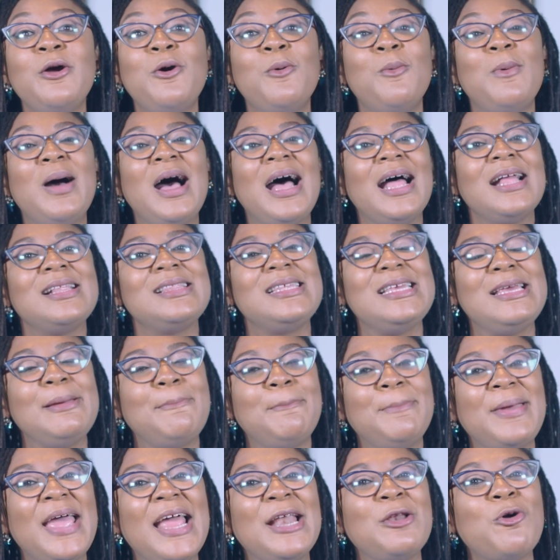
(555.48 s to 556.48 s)
While the
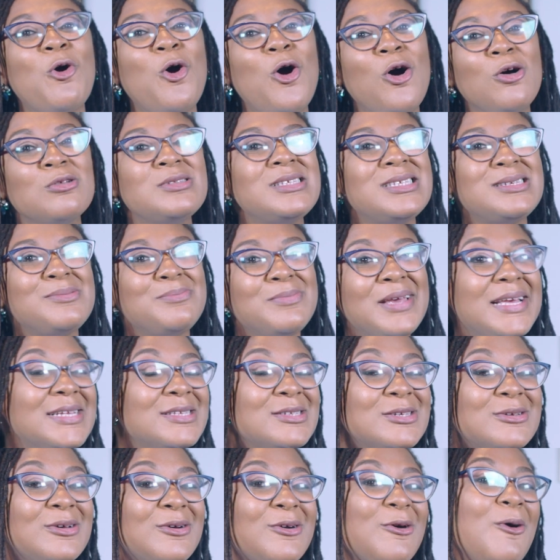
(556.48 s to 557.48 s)

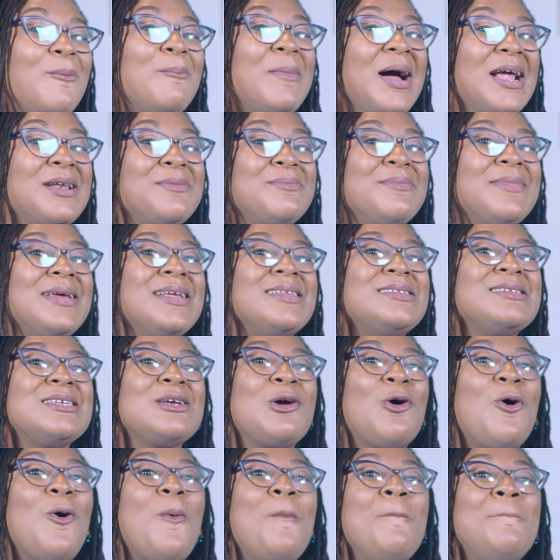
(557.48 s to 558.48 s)
penultimate commandment,
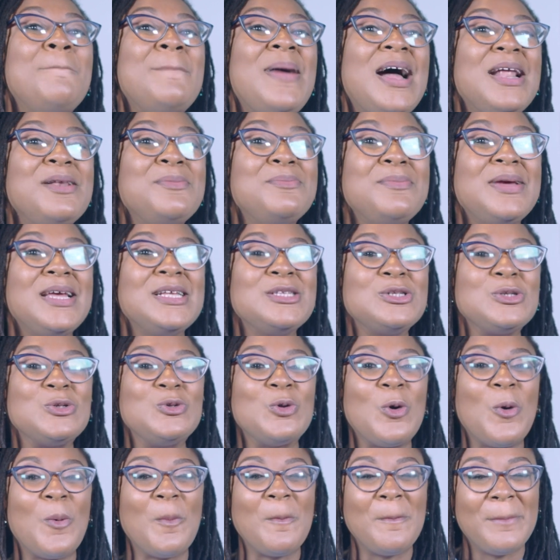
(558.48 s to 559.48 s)
commandment
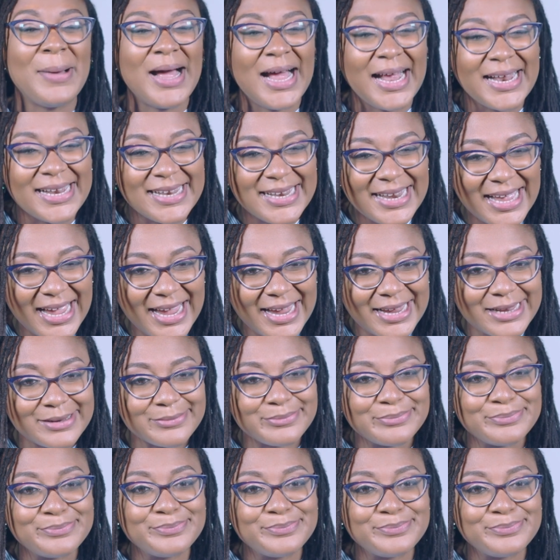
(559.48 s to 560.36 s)
number 9.